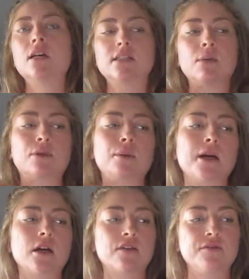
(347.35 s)
some
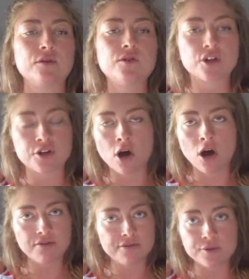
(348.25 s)
probiotic foods are
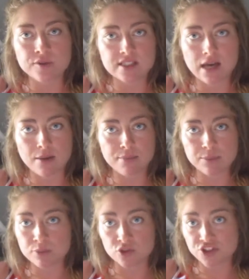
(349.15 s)
not foods that
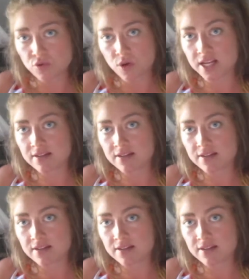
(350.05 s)
people enjoy.